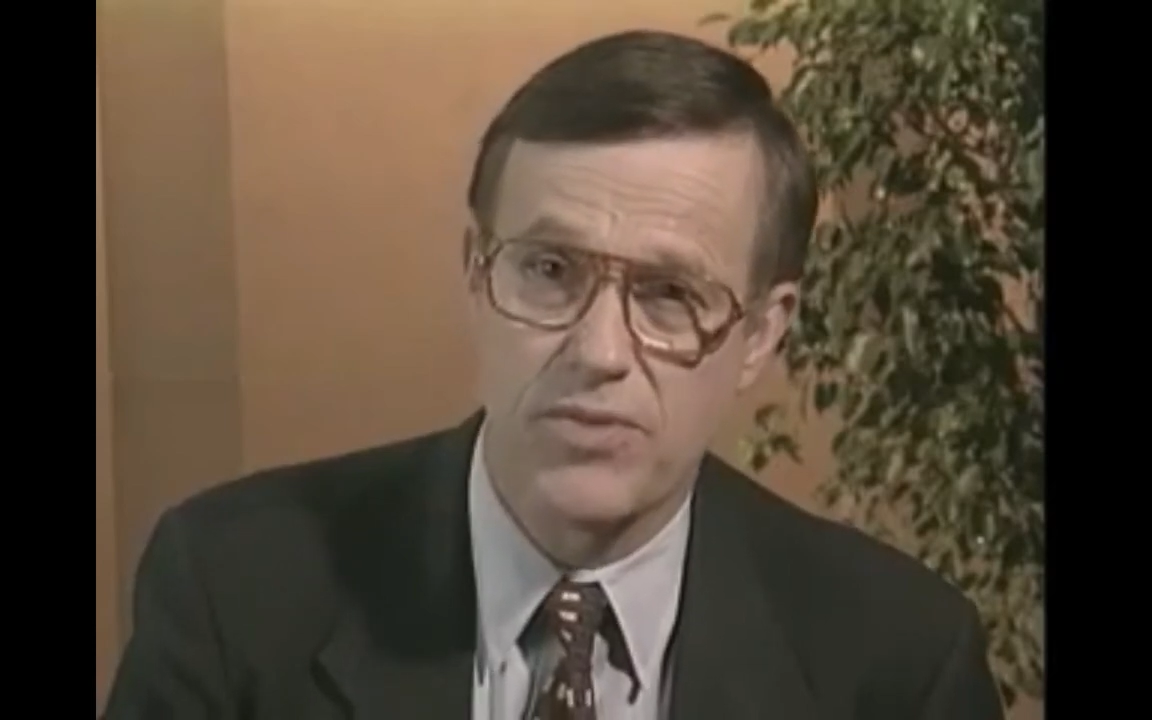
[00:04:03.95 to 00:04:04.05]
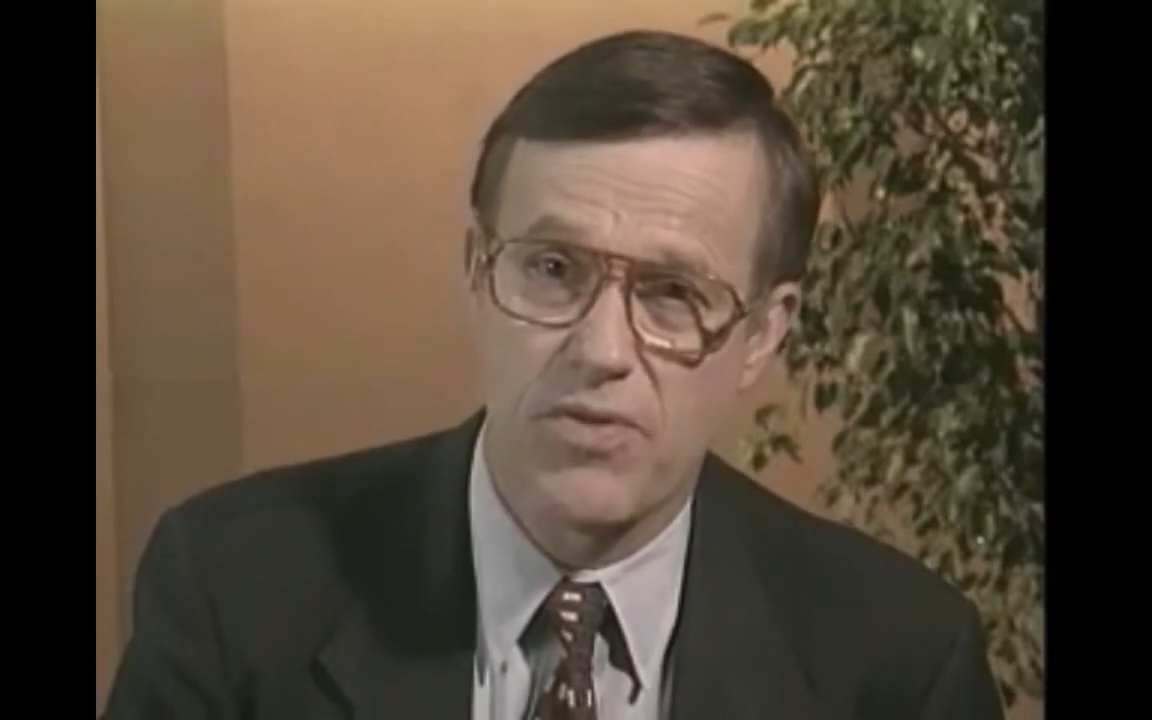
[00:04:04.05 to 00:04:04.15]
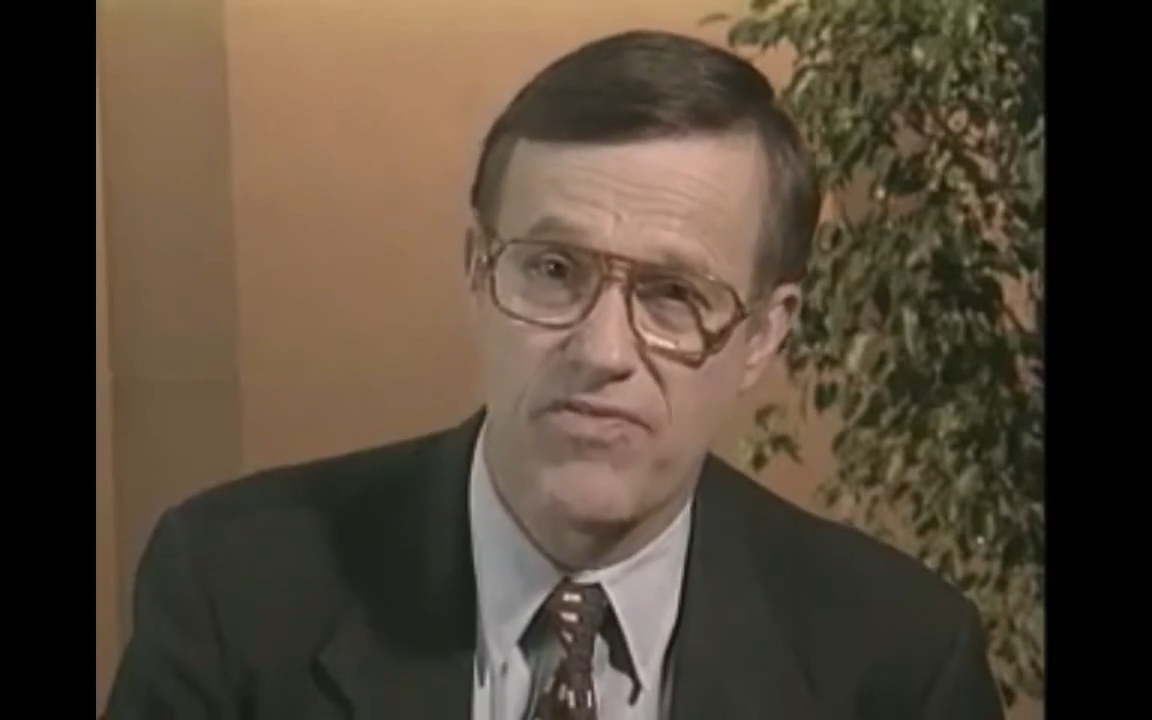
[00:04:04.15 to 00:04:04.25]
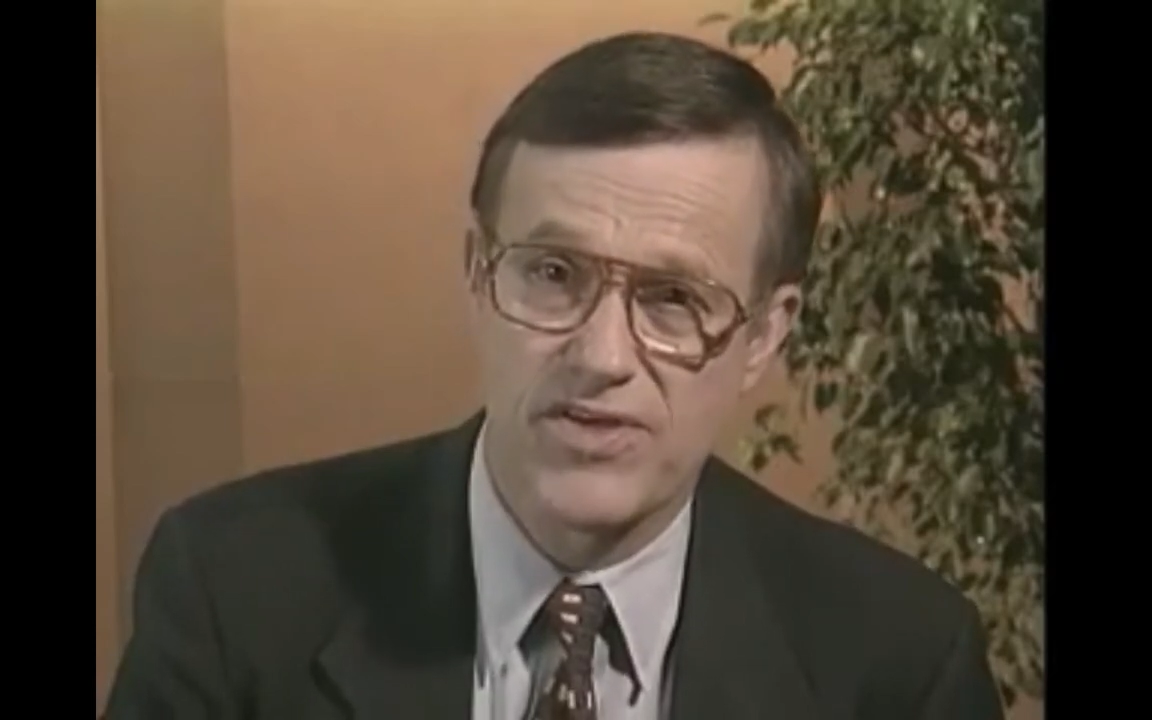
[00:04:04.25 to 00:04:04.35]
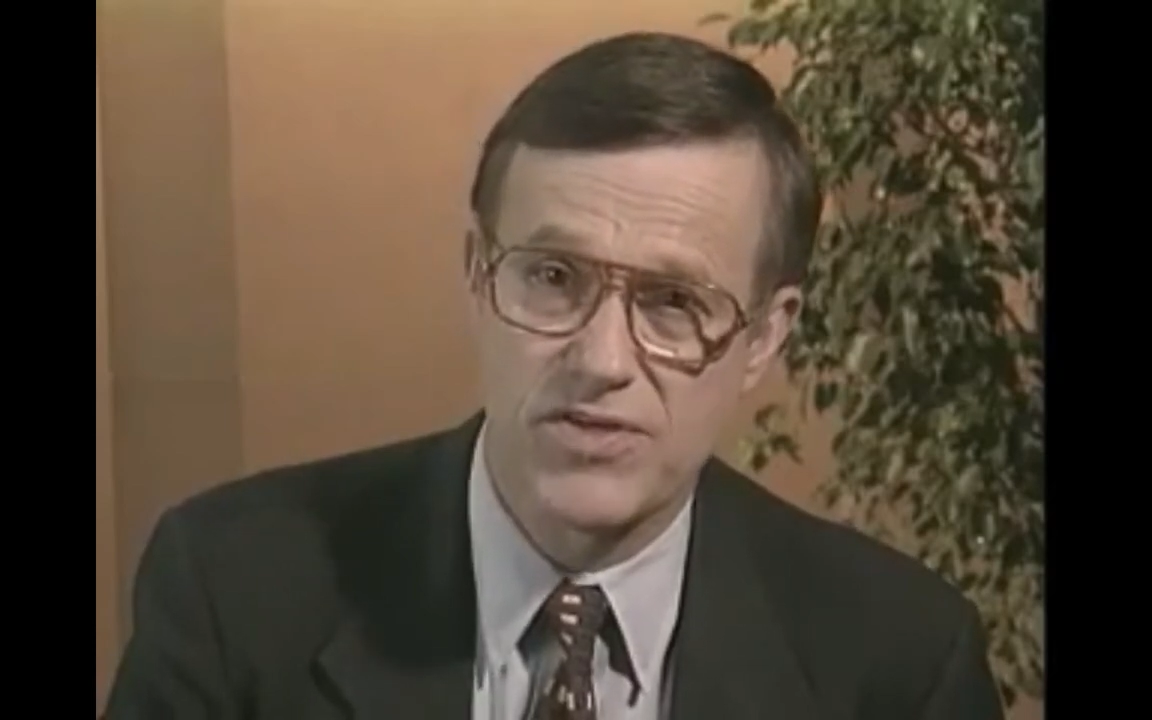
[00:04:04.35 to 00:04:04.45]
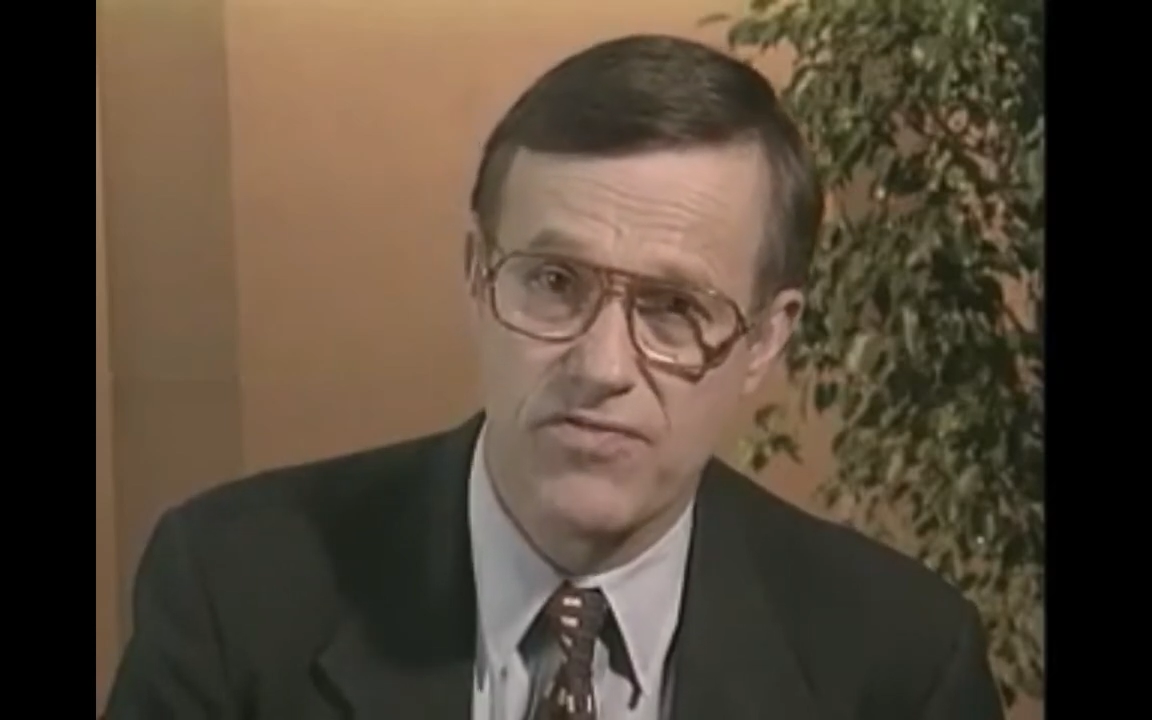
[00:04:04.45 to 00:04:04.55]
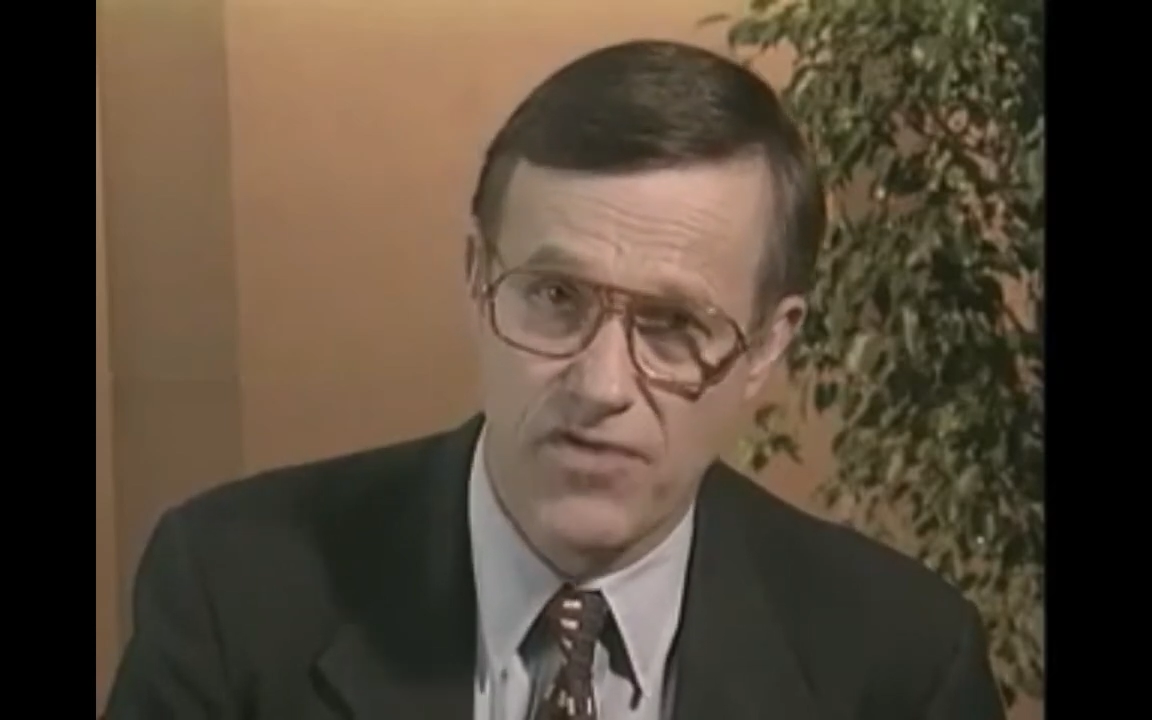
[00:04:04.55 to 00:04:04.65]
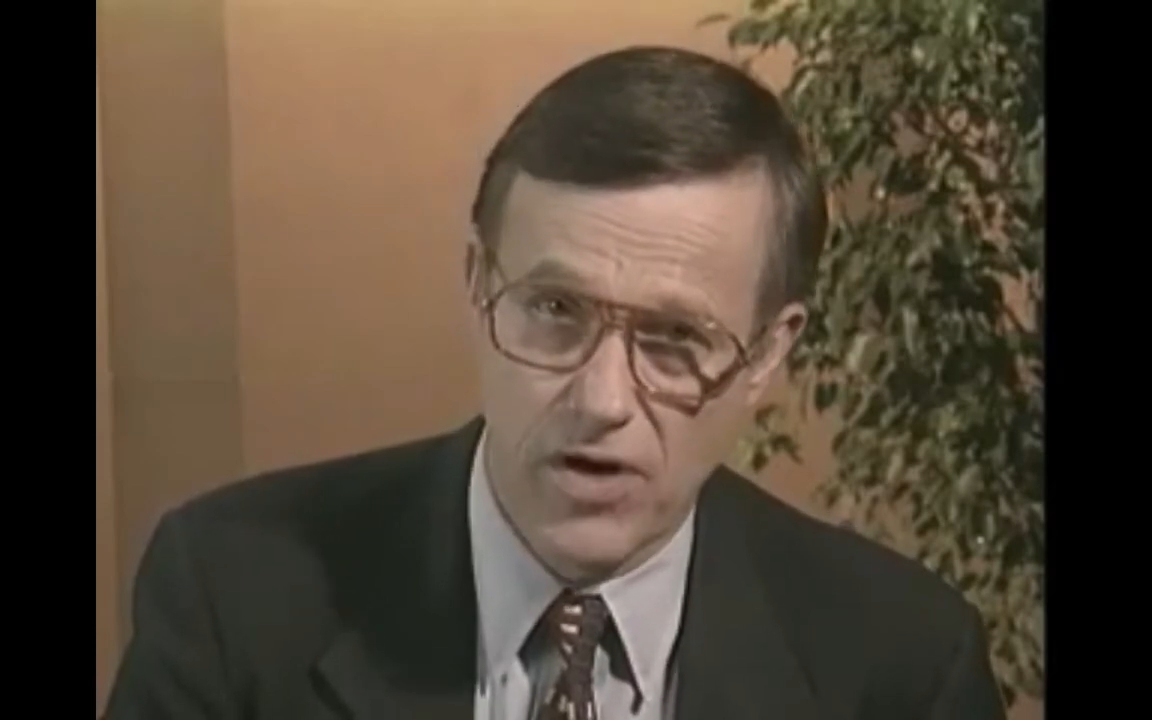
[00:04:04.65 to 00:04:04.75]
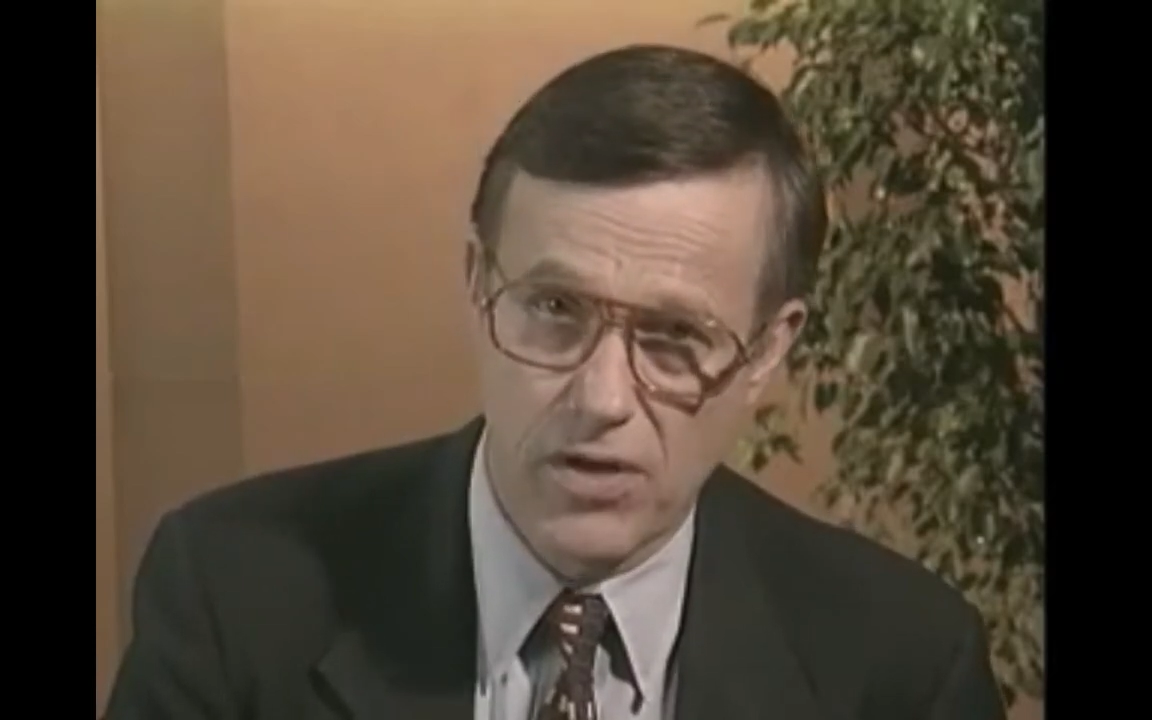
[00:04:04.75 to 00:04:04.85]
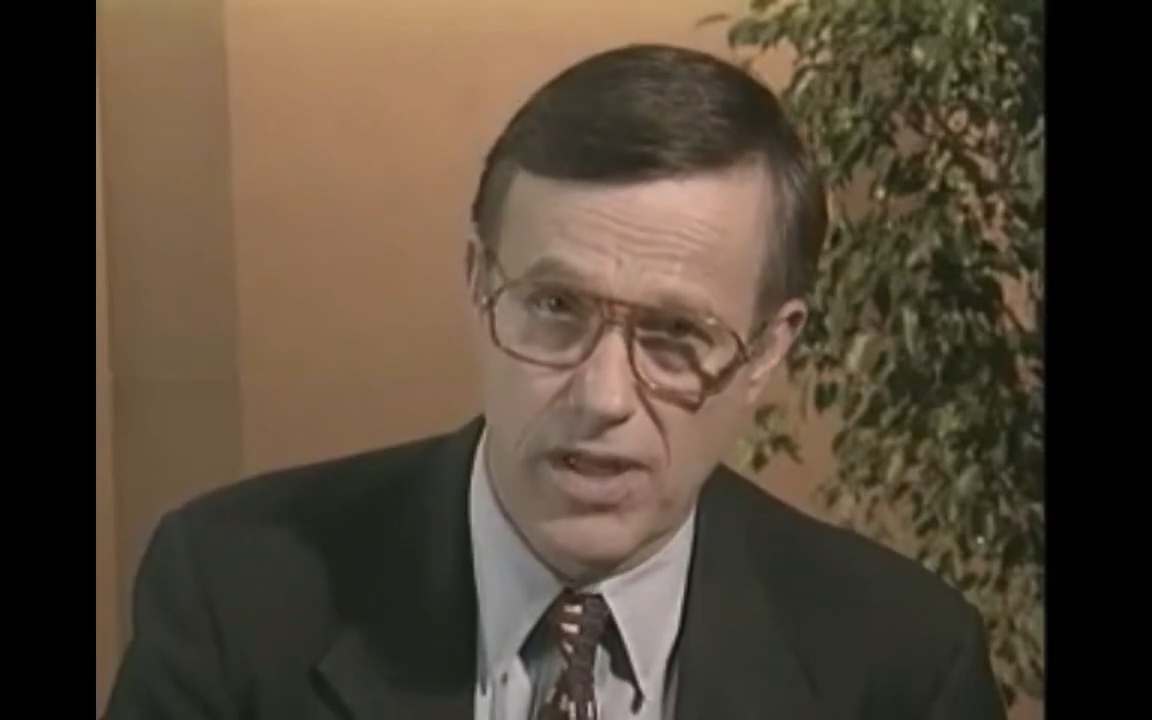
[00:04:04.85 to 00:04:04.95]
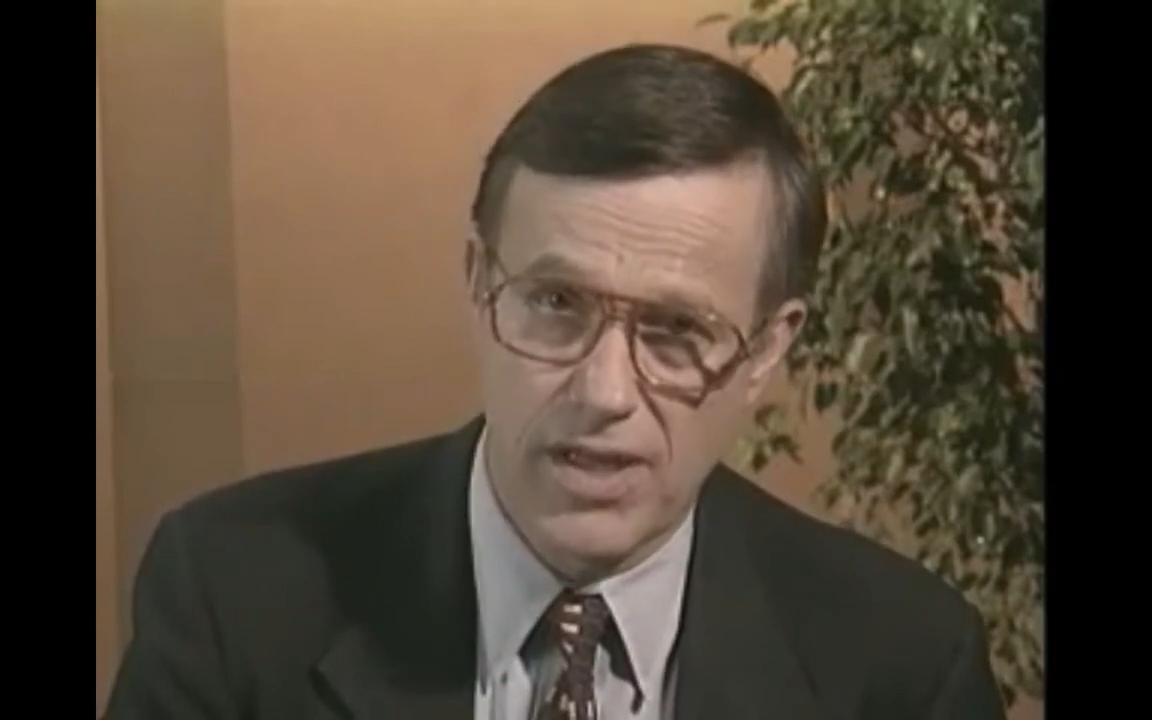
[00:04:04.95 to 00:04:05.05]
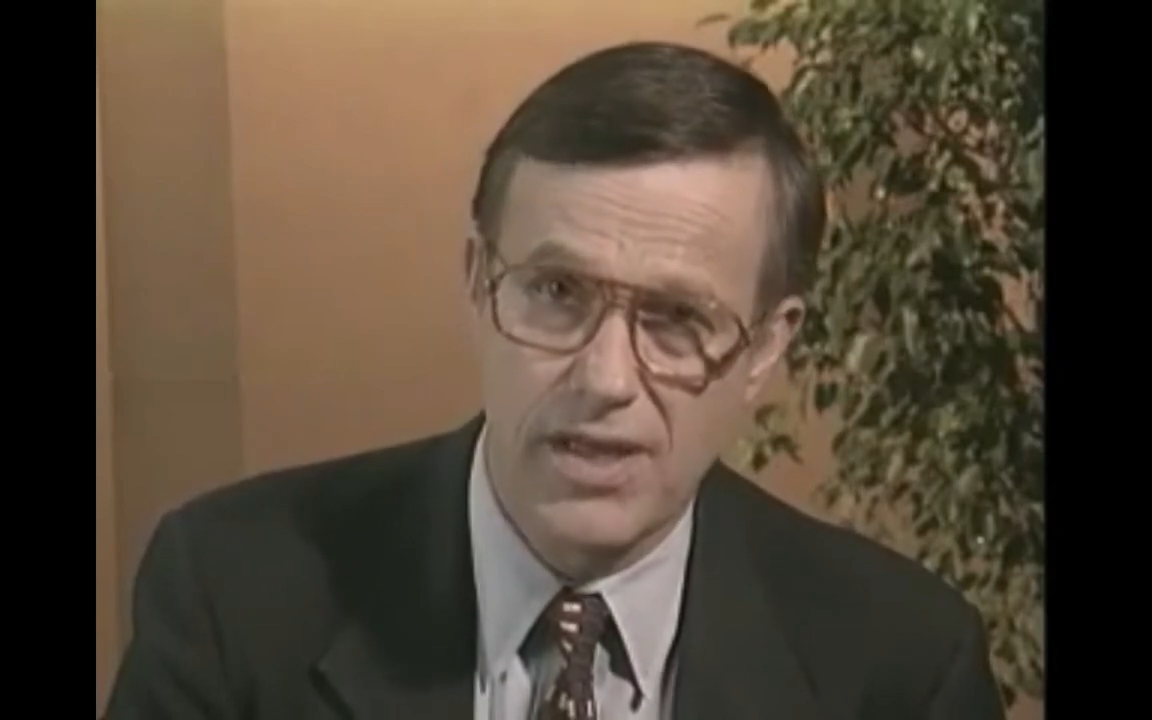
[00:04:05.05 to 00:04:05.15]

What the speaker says: Professor Varley